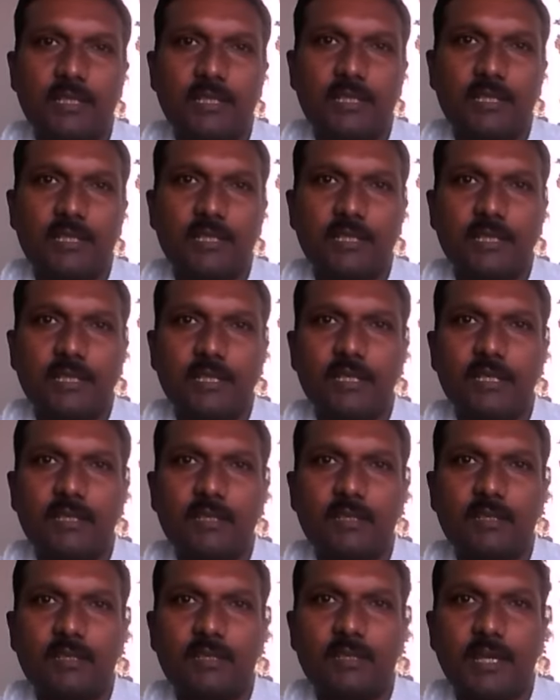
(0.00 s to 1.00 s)
in the
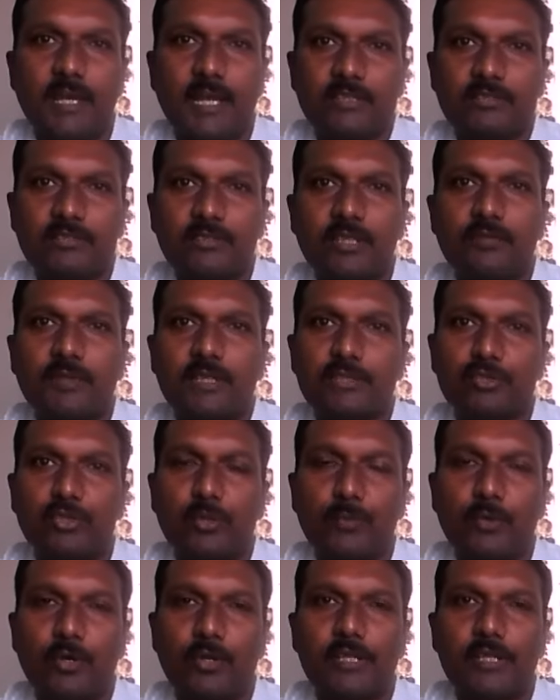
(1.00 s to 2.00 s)
National
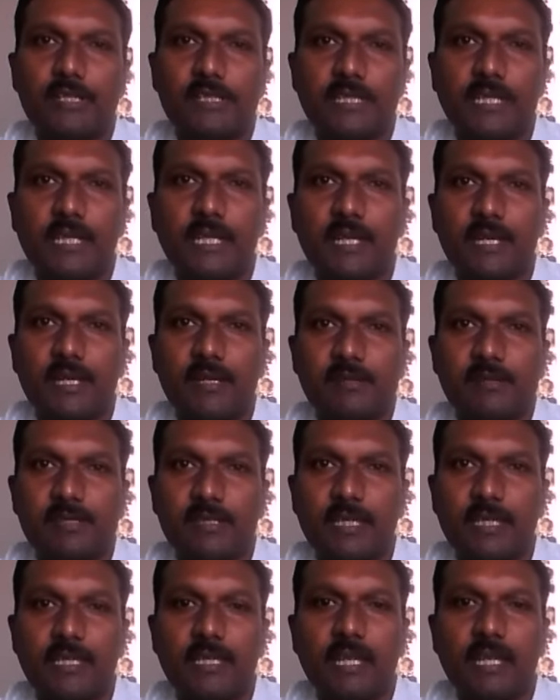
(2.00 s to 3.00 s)
Workshop on Recent Trends
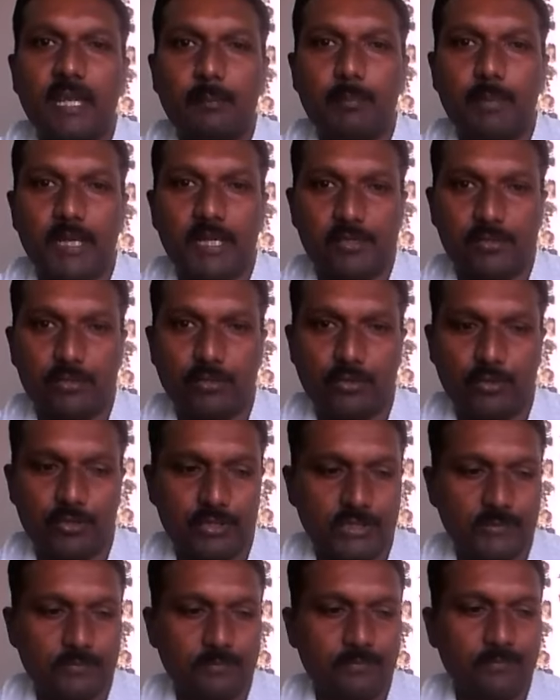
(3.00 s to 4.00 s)
in Applied
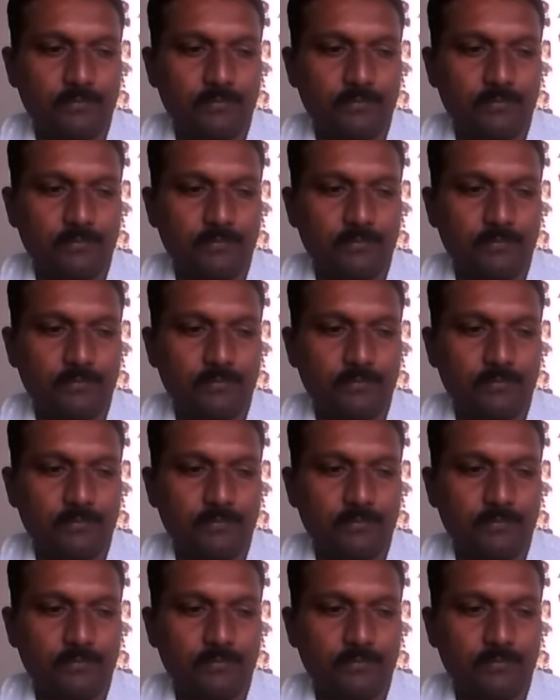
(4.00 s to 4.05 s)
Zoology.